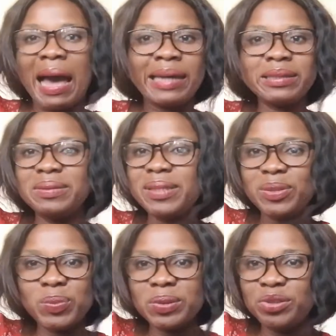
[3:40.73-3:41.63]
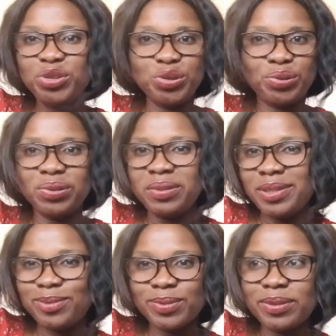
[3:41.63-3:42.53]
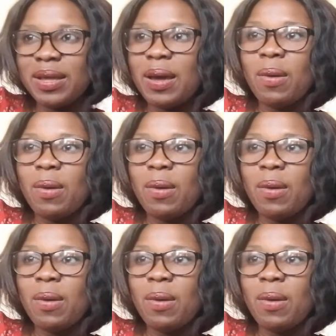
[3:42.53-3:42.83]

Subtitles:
I don't need one. You don't need one.